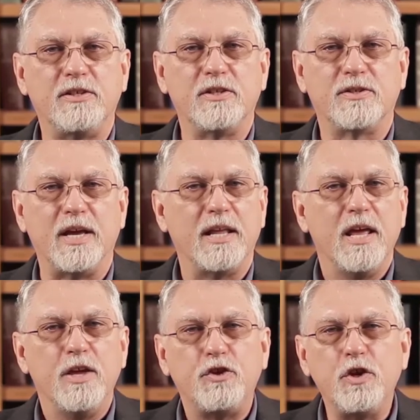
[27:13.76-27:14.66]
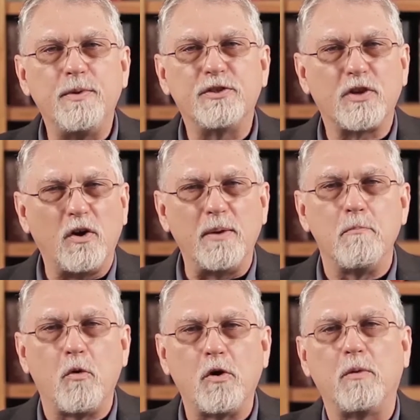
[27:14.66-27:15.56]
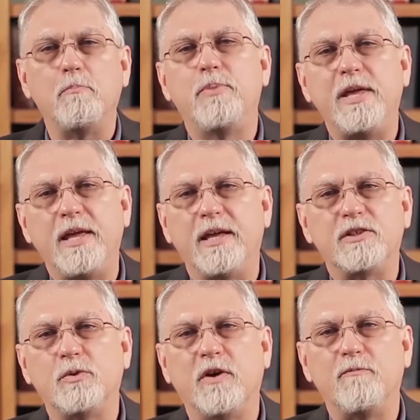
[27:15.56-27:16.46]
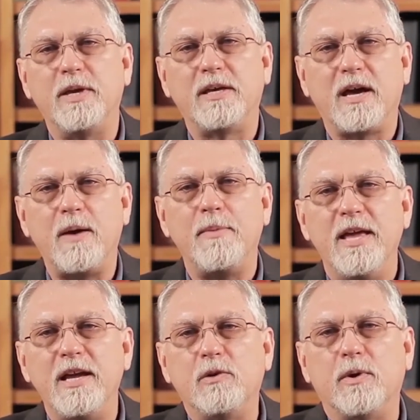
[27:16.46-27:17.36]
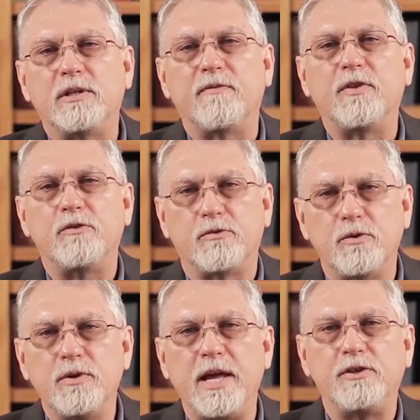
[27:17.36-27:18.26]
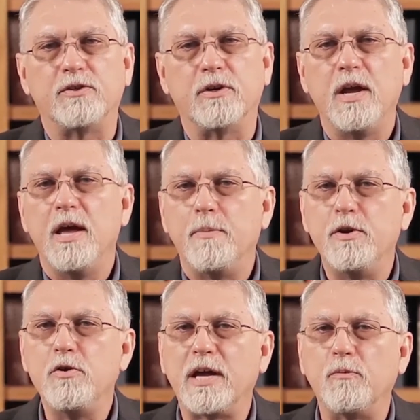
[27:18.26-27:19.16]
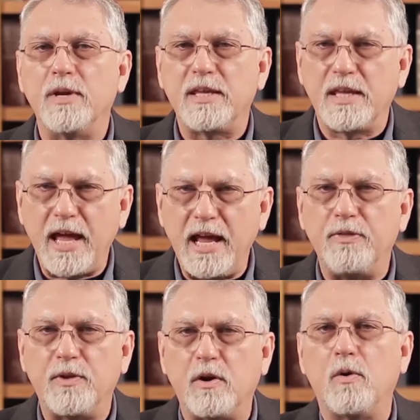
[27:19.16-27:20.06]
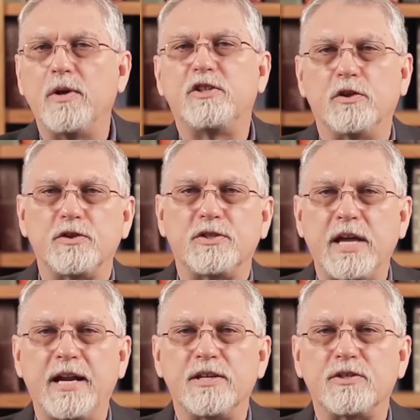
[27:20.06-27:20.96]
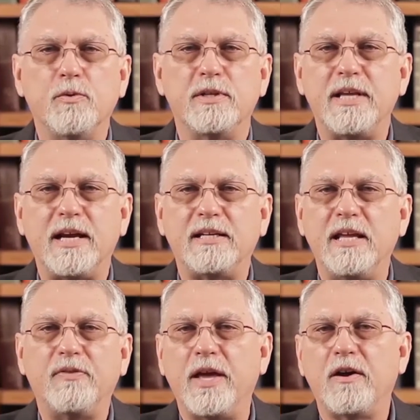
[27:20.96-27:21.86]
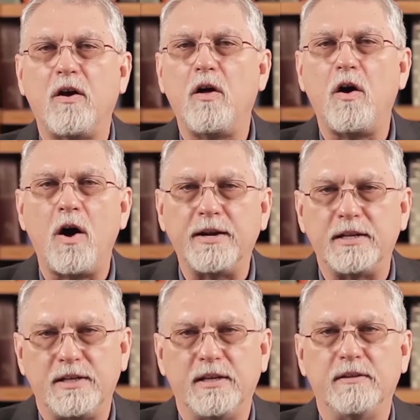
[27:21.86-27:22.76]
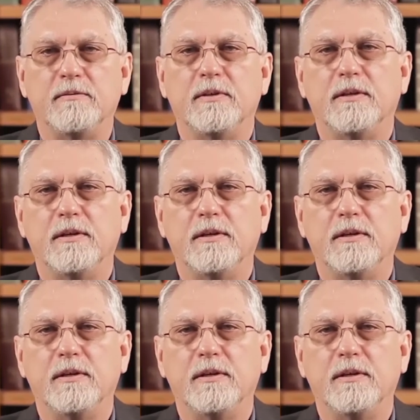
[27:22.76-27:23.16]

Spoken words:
teaches that humans are immortal beings who have become ignorant of their true nature, but who can regain their original status through a technique they call auditing.